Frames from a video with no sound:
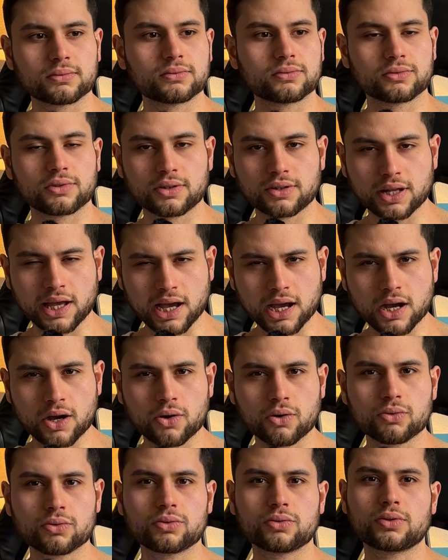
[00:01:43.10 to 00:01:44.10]

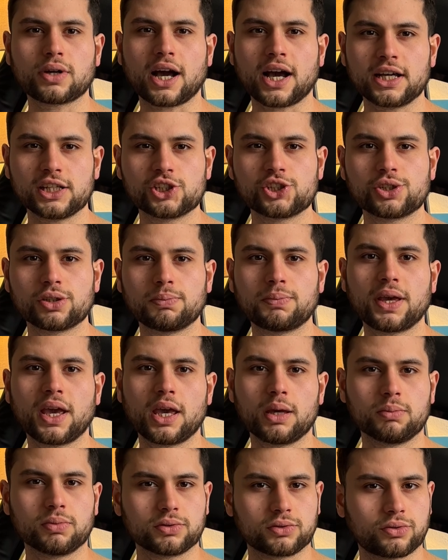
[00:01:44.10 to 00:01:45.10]
now I should be
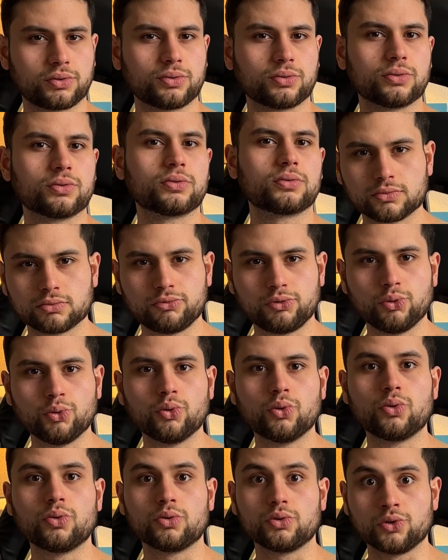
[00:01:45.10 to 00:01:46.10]
able to
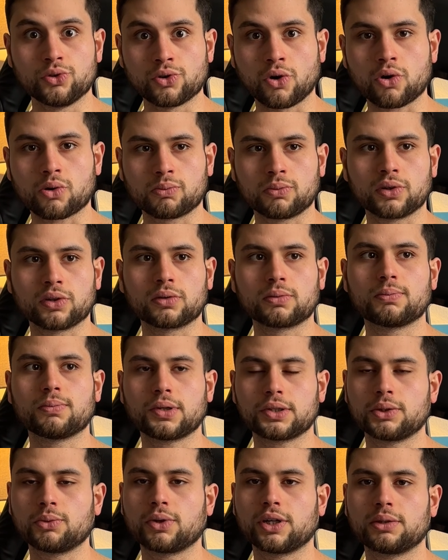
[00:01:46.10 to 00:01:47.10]
do normal
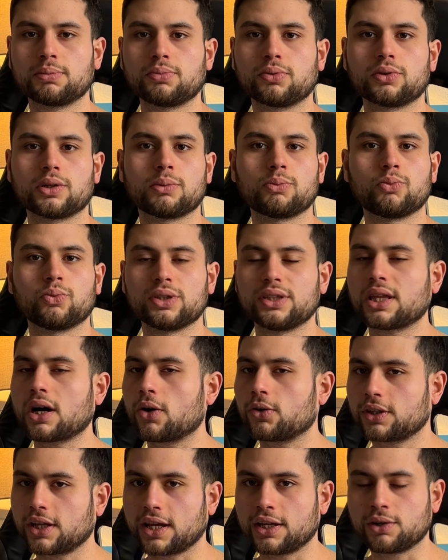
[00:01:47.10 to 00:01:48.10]
bodyweight pull-up
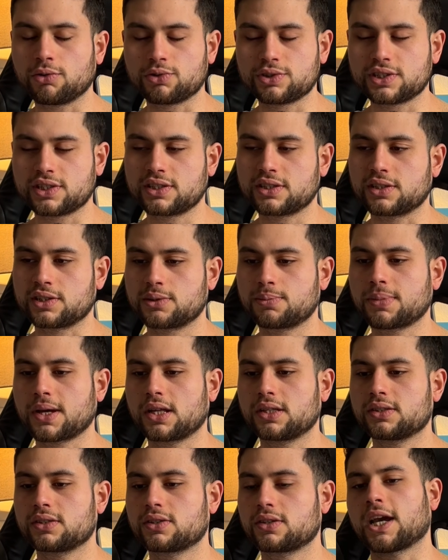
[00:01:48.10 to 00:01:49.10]
without any resistance
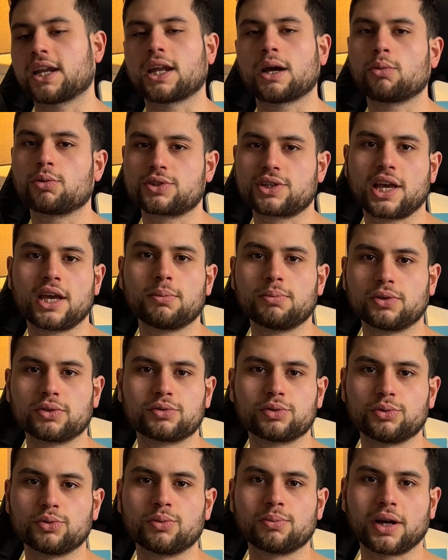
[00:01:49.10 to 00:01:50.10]
bands. And I was able
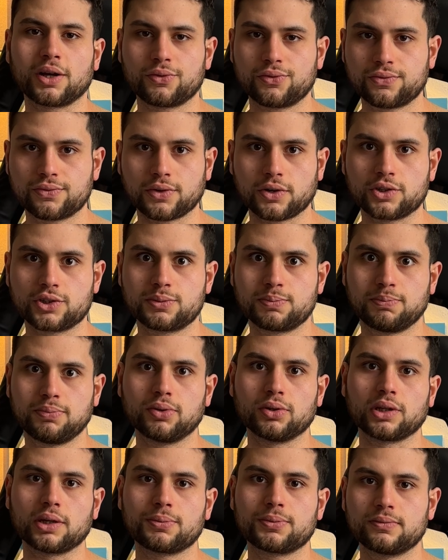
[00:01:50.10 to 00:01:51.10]
to do my first
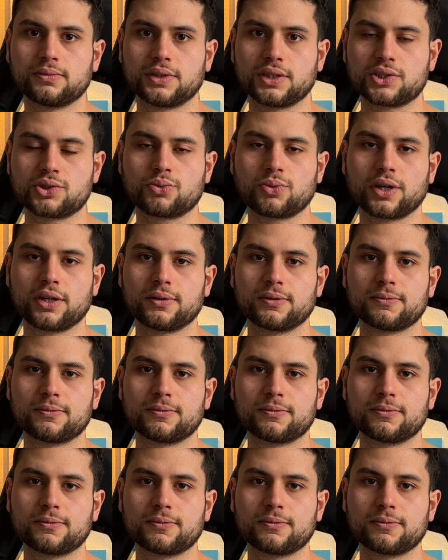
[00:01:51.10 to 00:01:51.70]
pull-up this way.